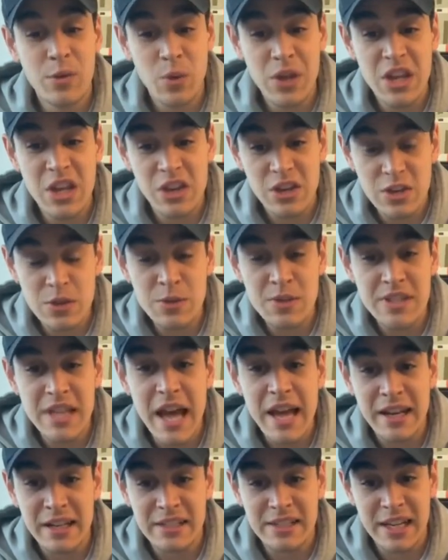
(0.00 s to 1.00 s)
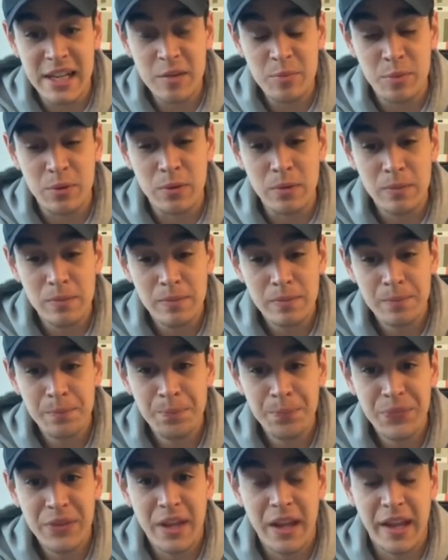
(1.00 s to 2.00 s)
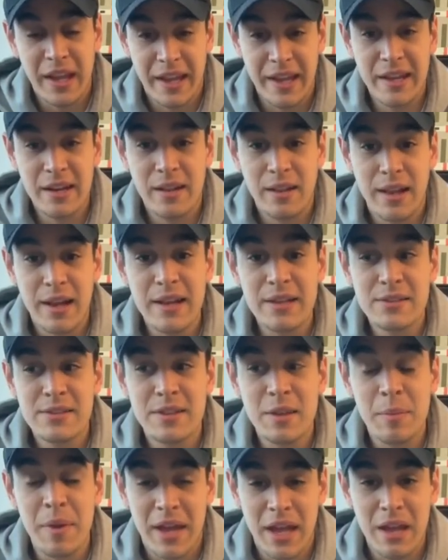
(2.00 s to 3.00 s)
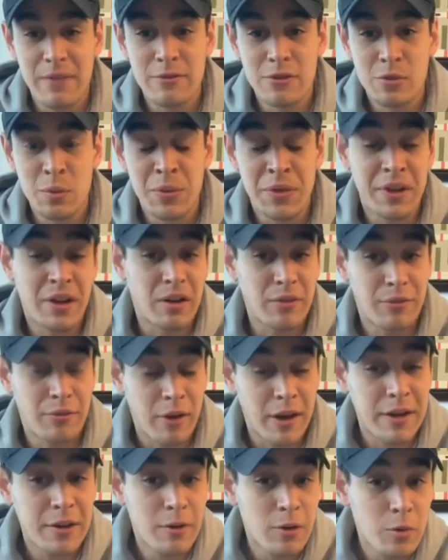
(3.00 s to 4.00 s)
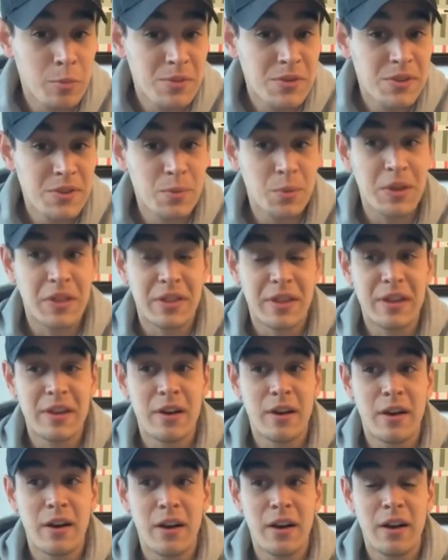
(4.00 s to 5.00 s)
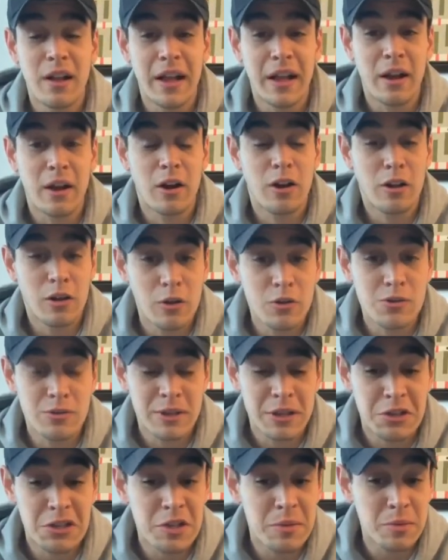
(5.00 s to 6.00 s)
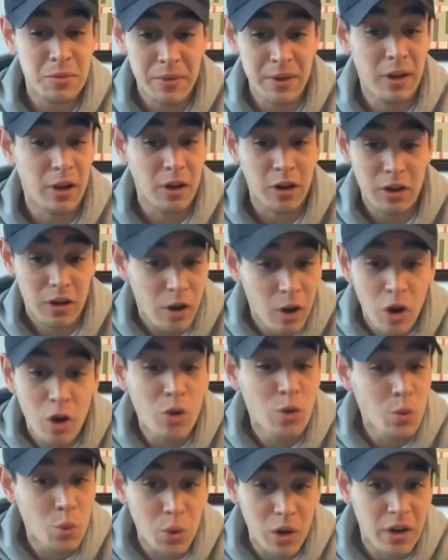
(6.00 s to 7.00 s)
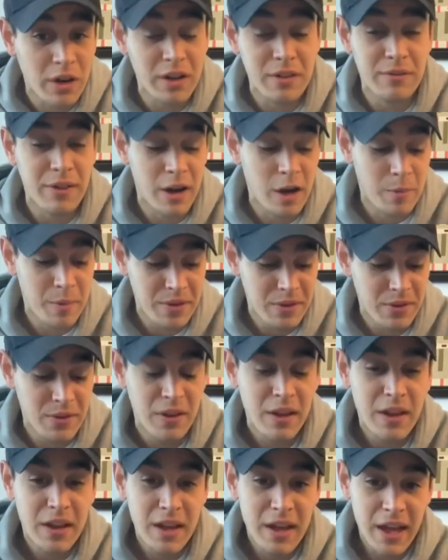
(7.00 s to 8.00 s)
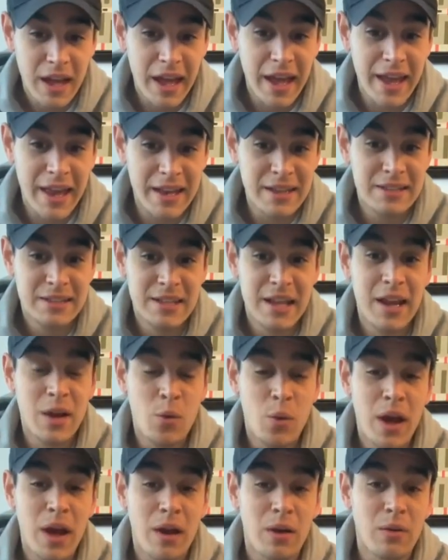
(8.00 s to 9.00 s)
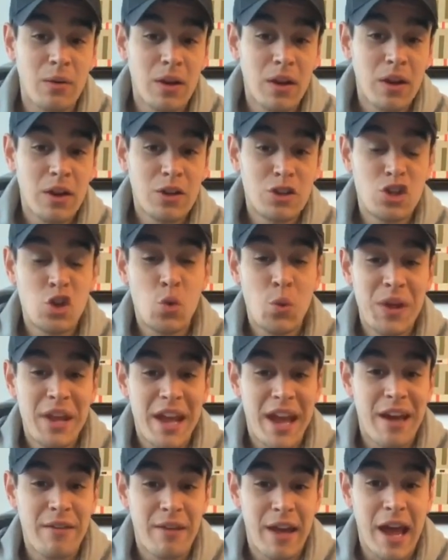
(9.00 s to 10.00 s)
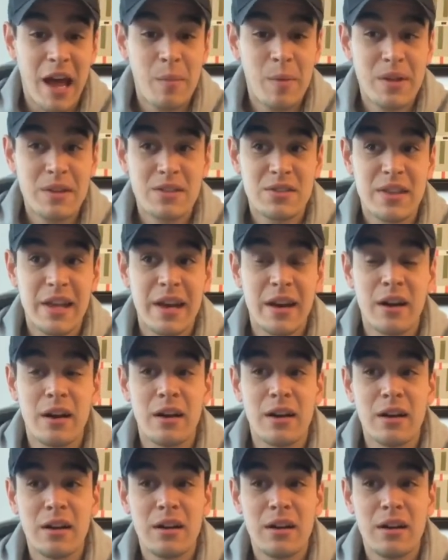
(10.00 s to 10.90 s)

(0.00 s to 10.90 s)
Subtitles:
use that example to analyze the behaviors within our friend groups, within our close relationships, within our own work environments, and say, wow, do we have habits that are